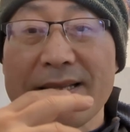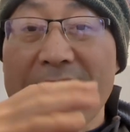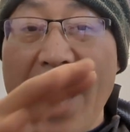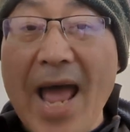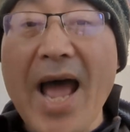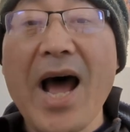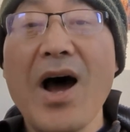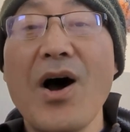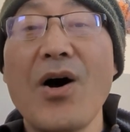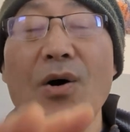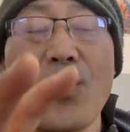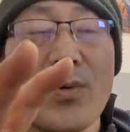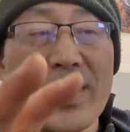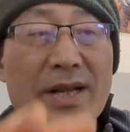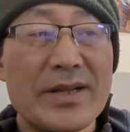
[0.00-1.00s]

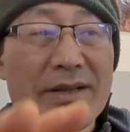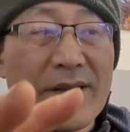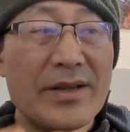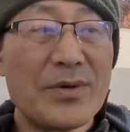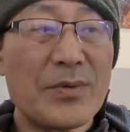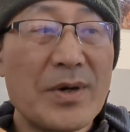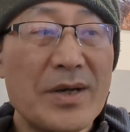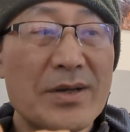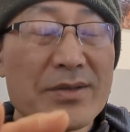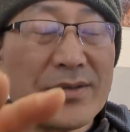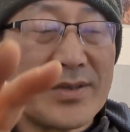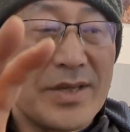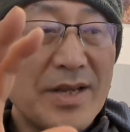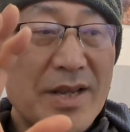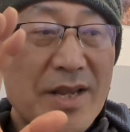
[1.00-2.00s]
Now what I did was,